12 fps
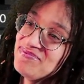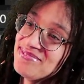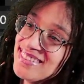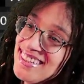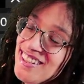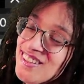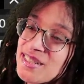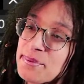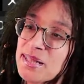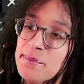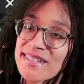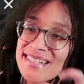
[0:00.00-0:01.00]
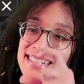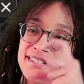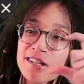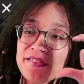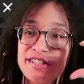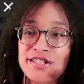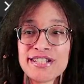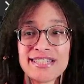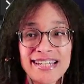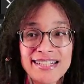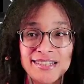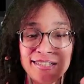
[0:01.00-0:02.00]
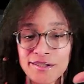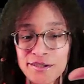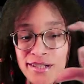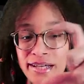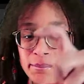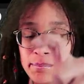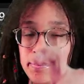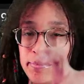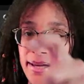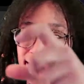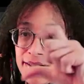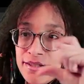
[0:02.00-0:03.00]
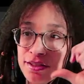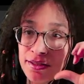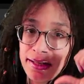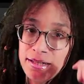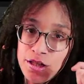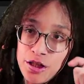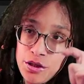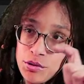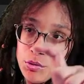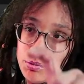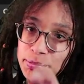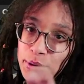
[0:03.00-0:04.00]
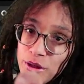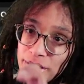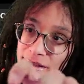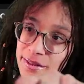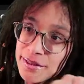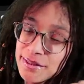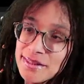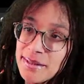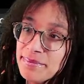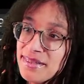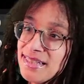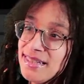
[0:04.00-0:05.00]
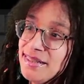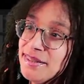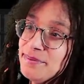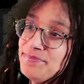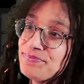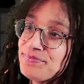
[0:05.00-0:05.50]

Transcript: Because it'd be so much easier if it's just like a little like Q bullet or something, you know?